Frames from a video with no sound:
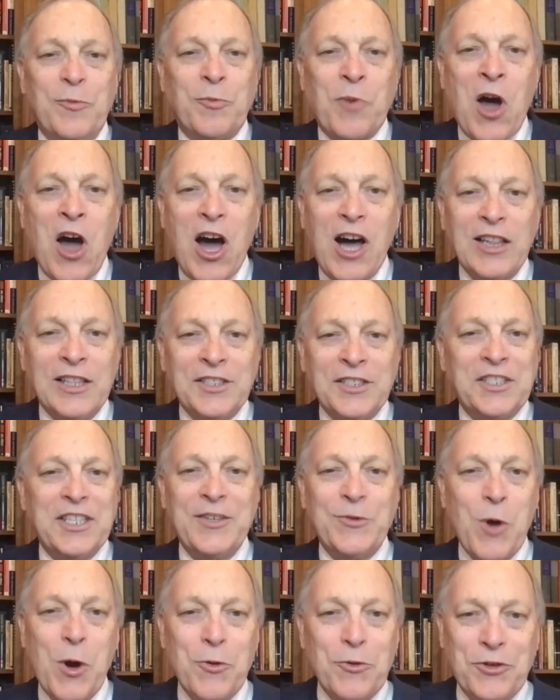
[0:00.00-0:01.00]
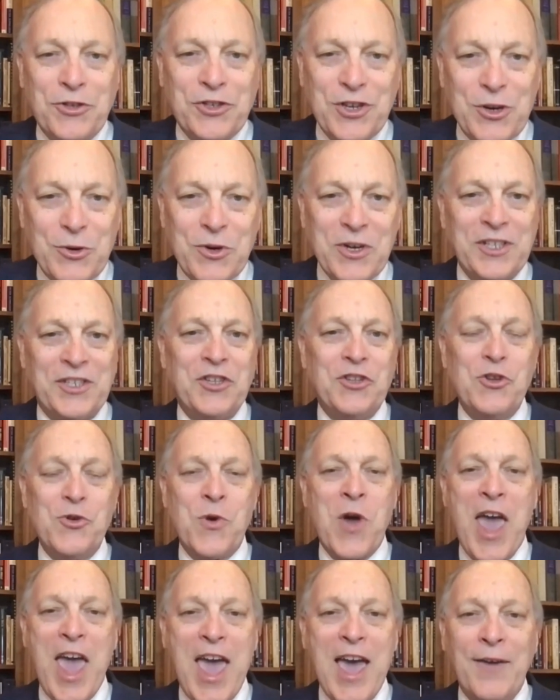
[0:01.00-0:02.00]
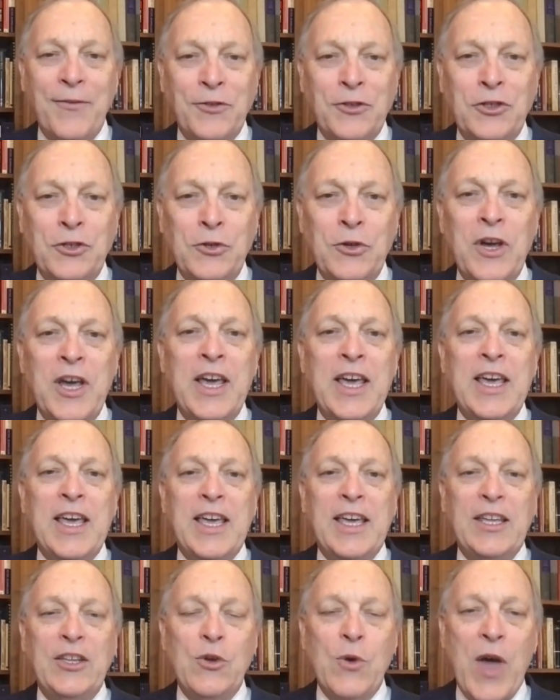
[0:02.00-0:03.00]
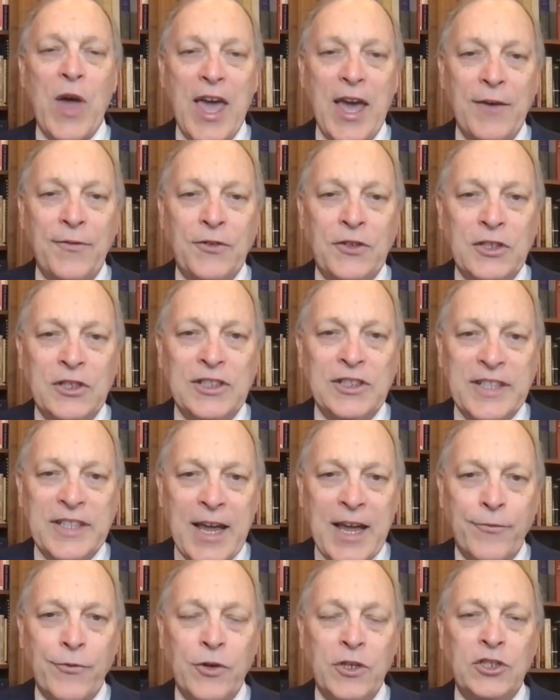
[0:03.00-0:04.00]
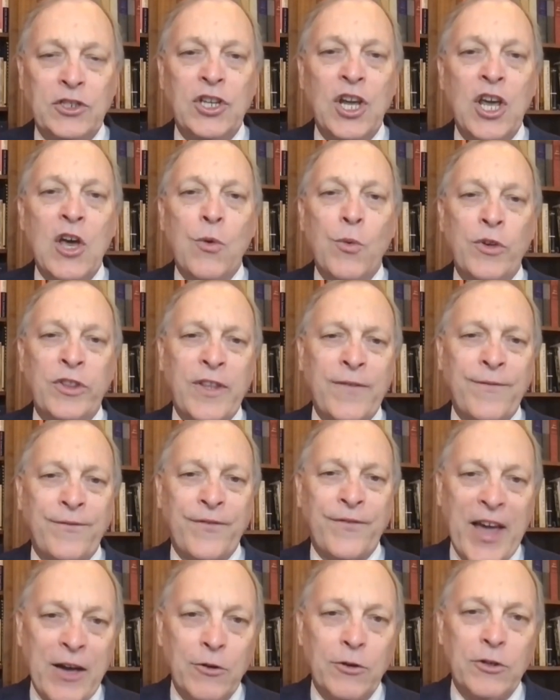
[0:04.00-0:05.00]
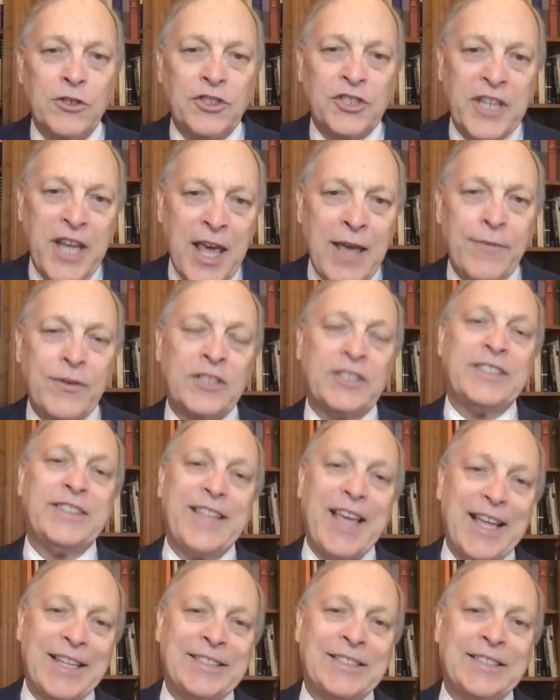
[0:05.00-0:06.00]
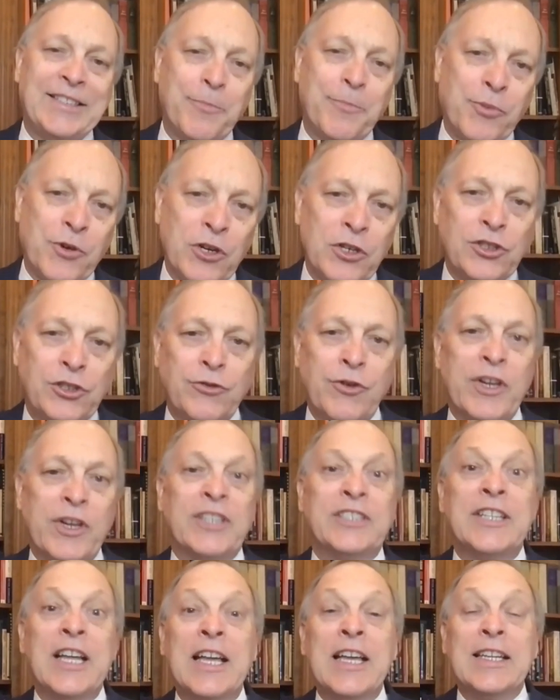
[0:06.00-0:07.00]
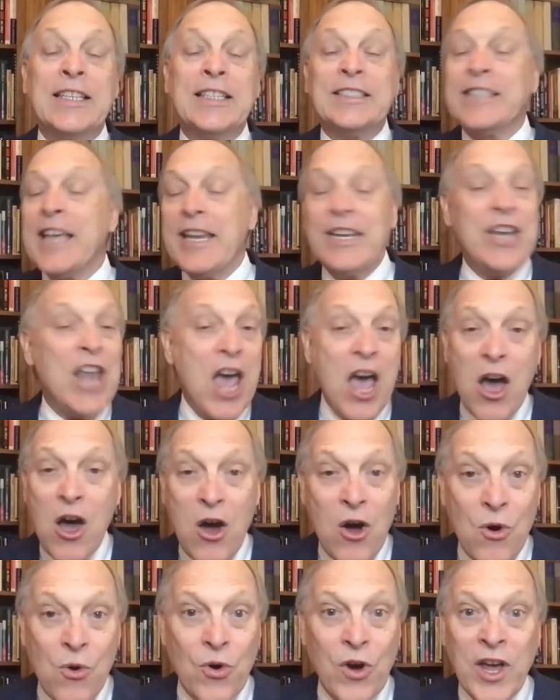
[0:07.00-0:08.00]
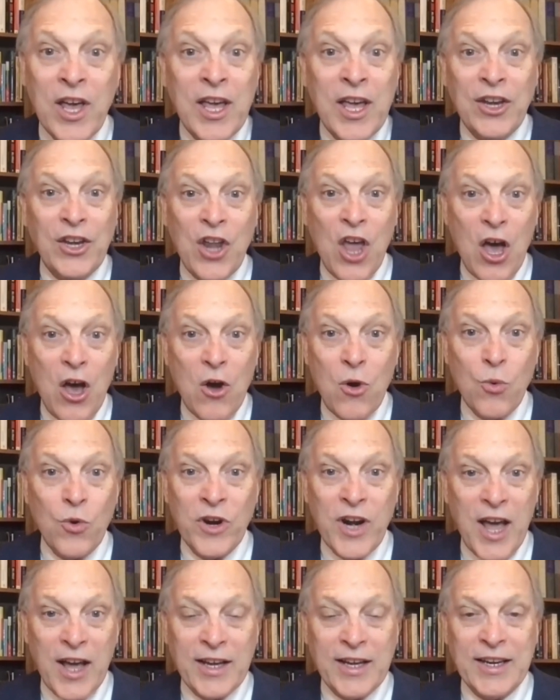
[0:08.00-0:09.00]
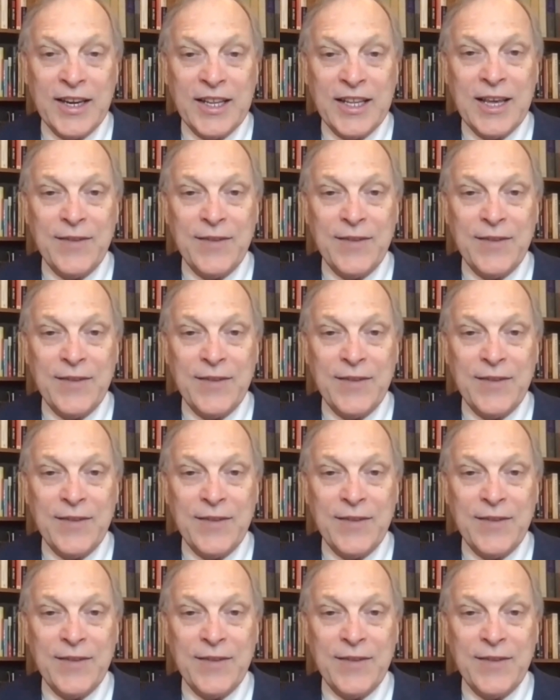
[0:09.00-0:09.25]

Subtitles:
policy won't do it. You have to leverage what the founders gave us. That's the purse strings to say, no, we're not going to